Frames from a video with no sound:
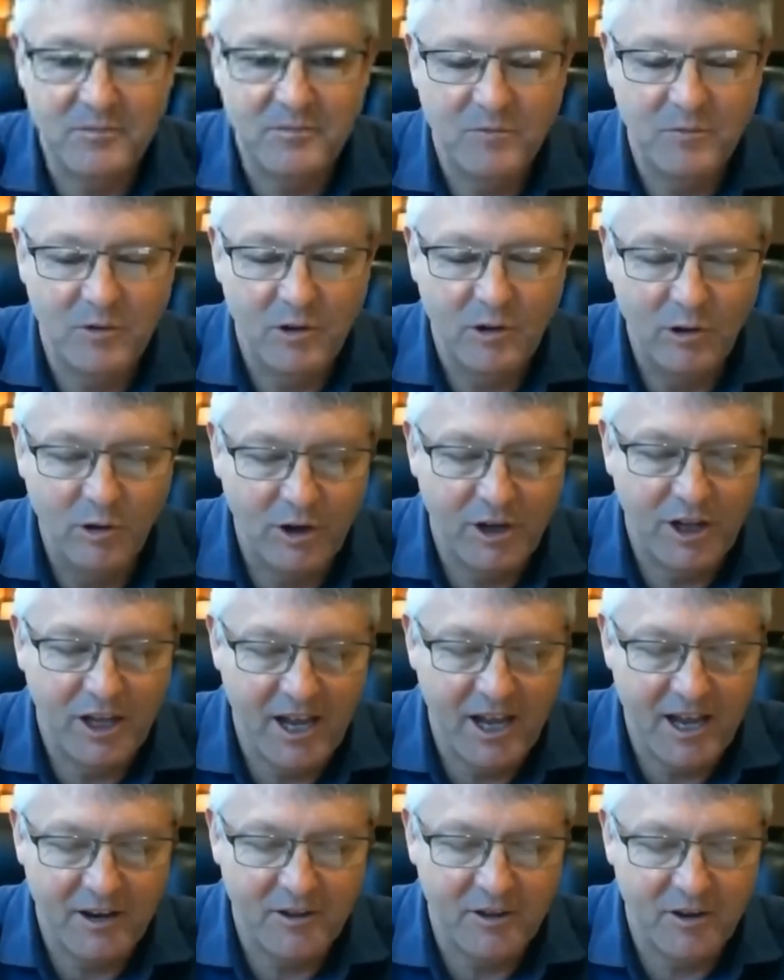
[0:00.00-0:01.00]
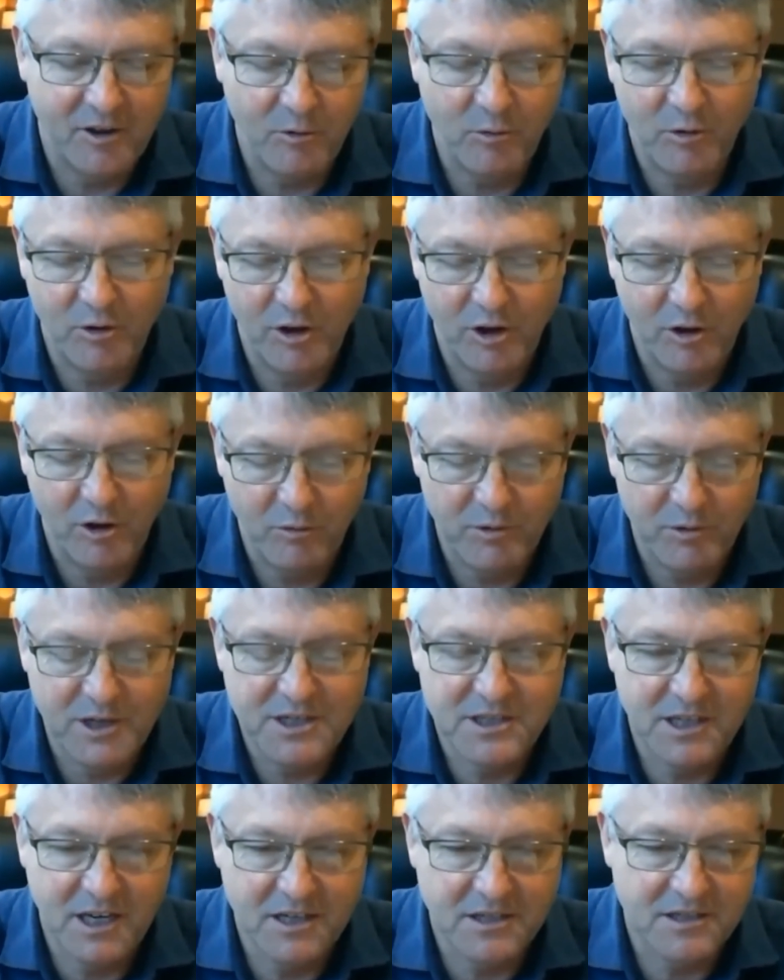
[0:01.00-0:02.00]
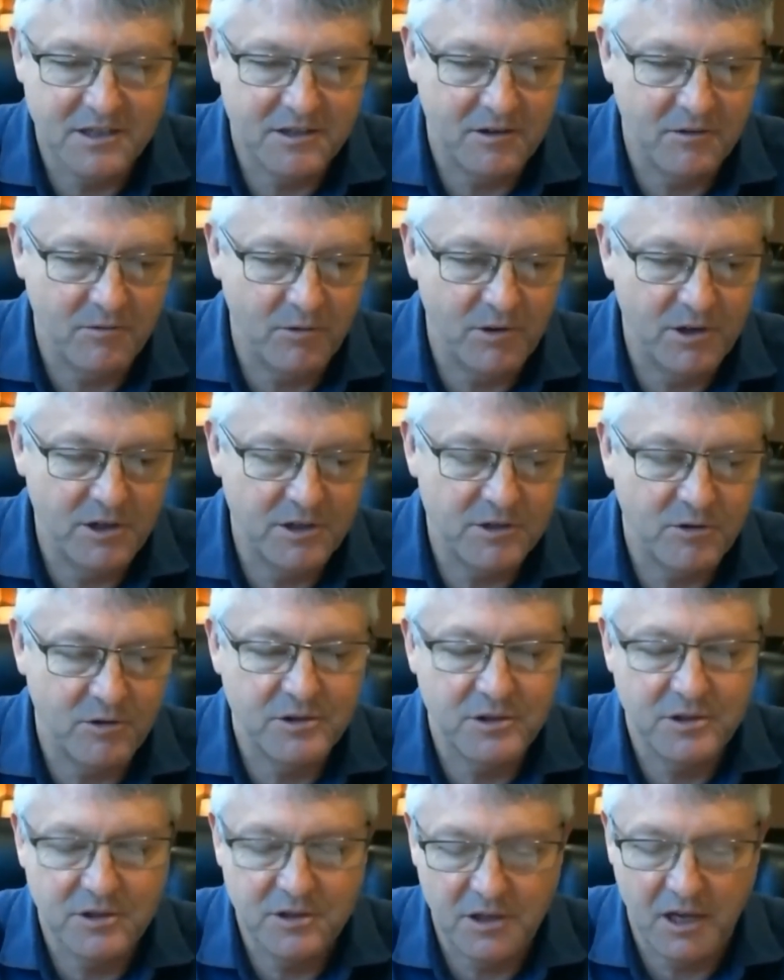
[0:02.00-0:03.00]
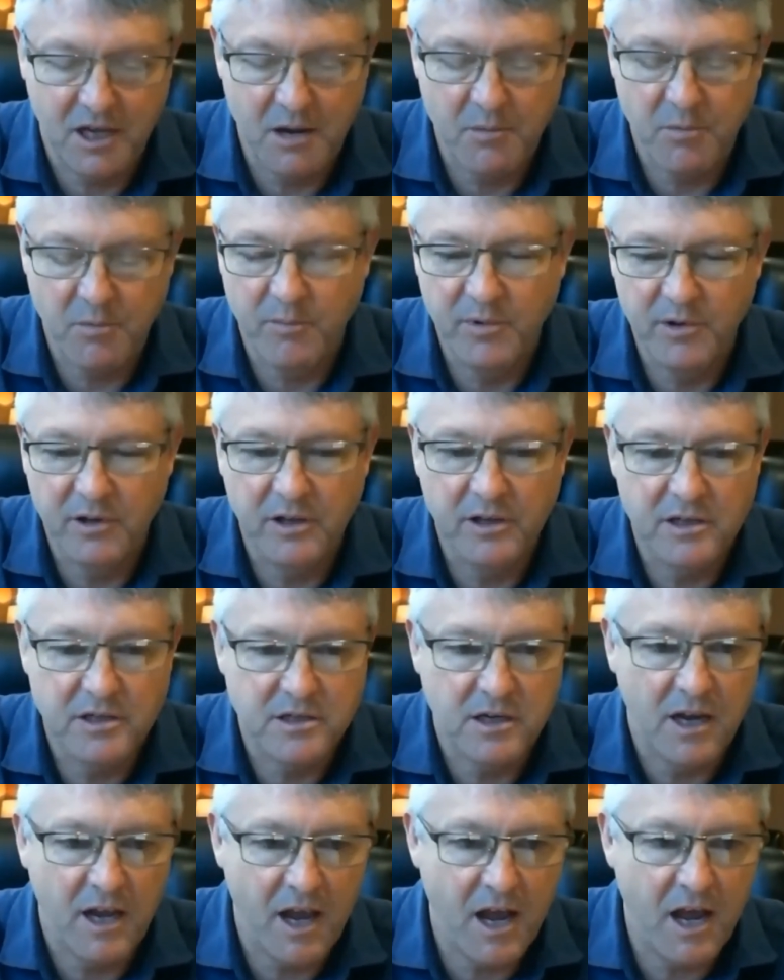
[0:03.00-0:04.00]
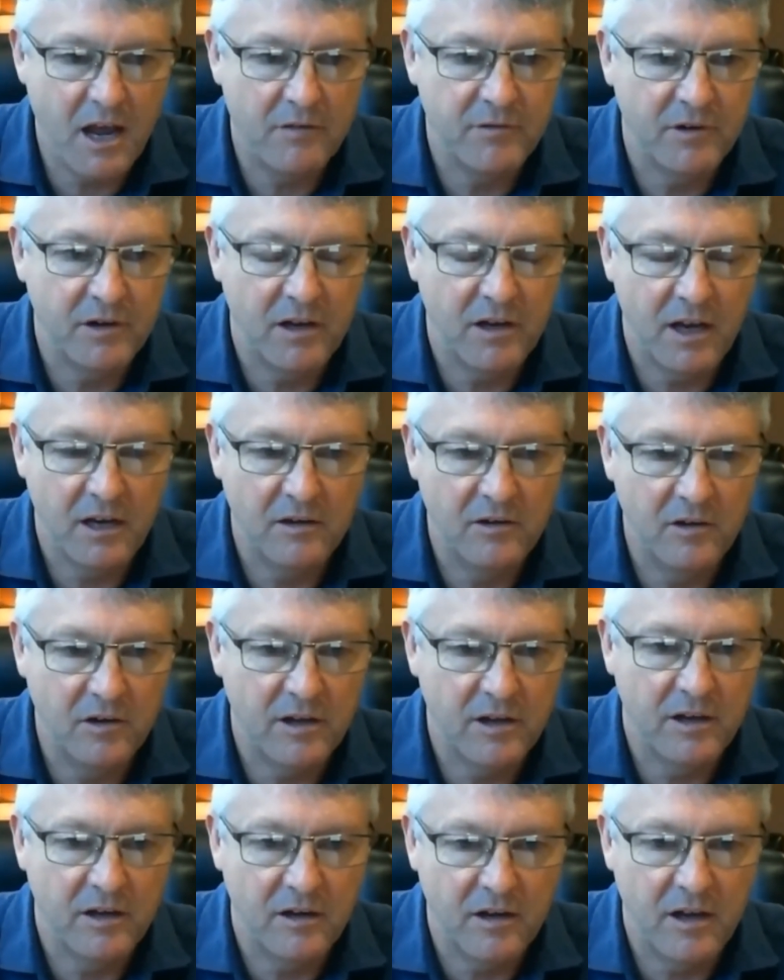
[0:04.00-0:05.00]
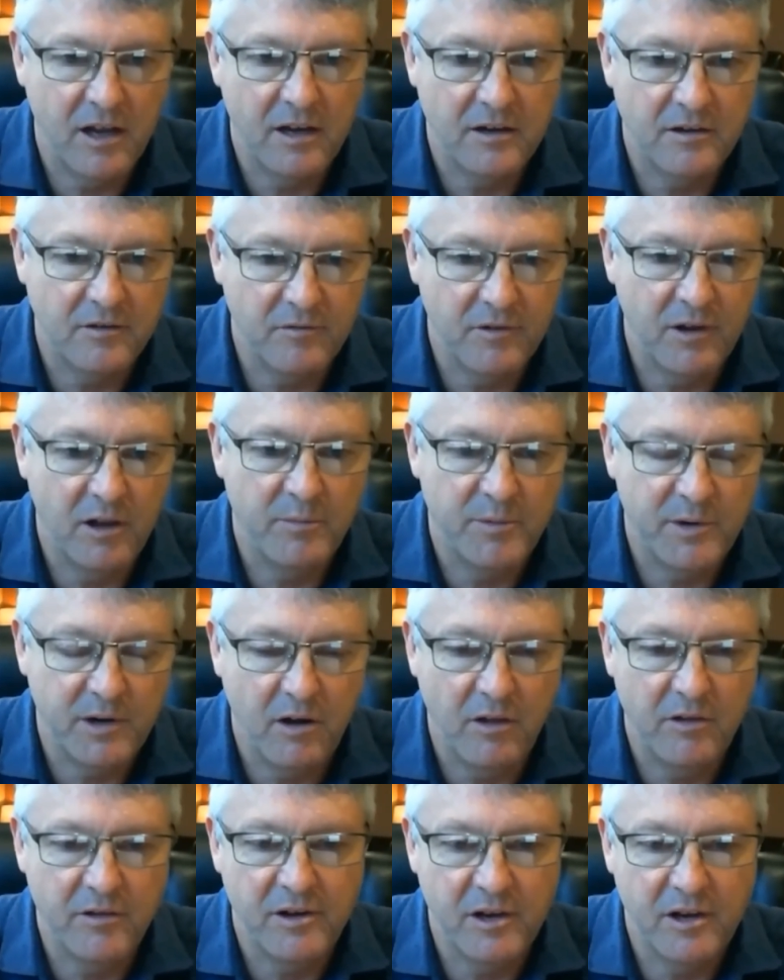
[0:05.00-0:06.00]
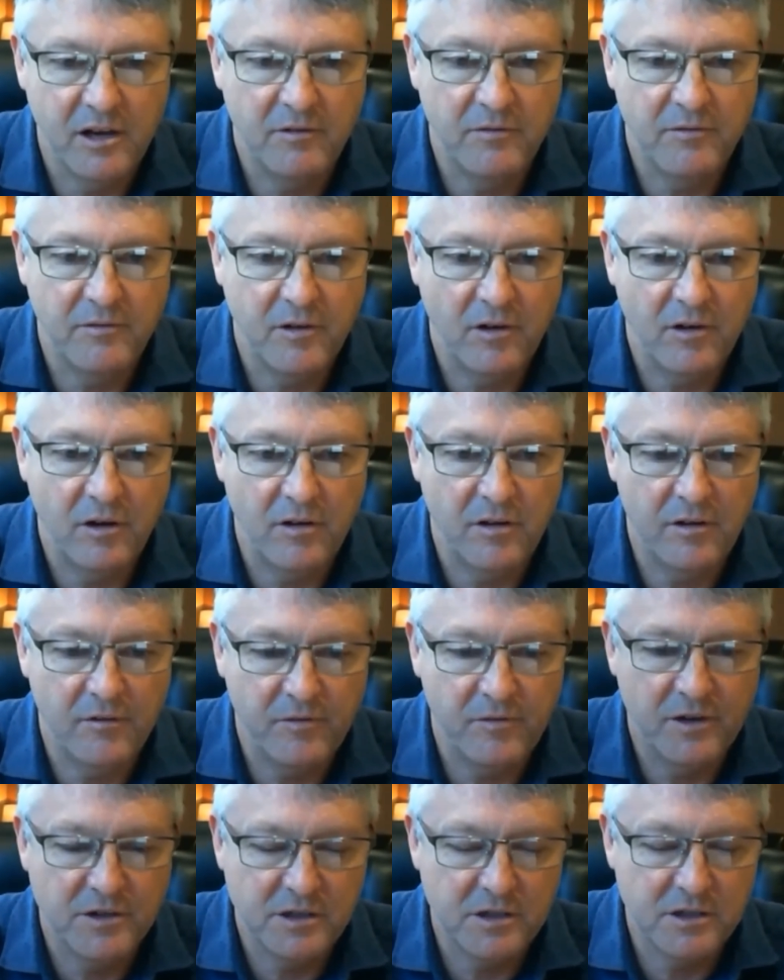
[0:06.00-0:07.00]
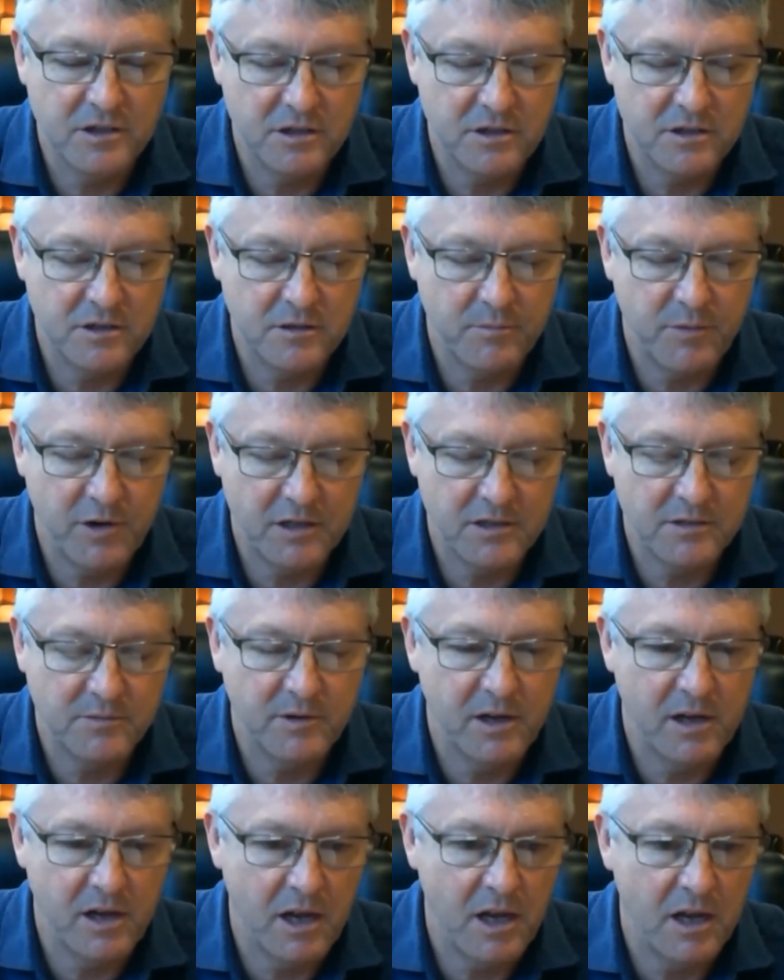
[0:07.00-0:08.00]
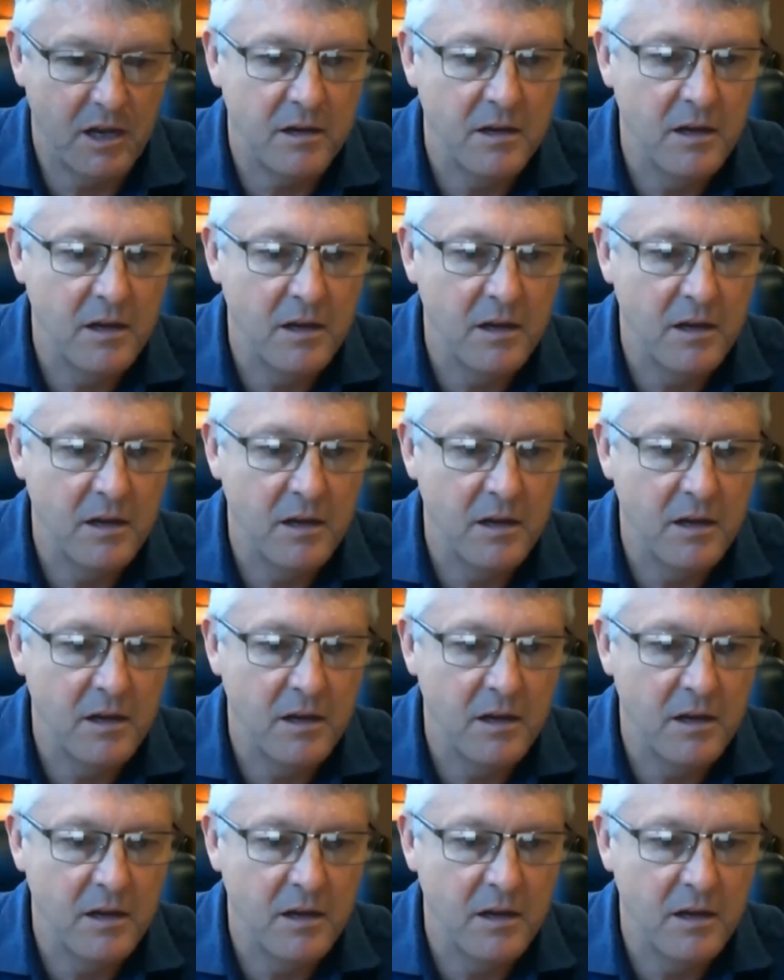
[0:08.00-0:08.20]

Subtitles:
look at the resources and capabilities you have, and look at developing all the efficiencies you possibly can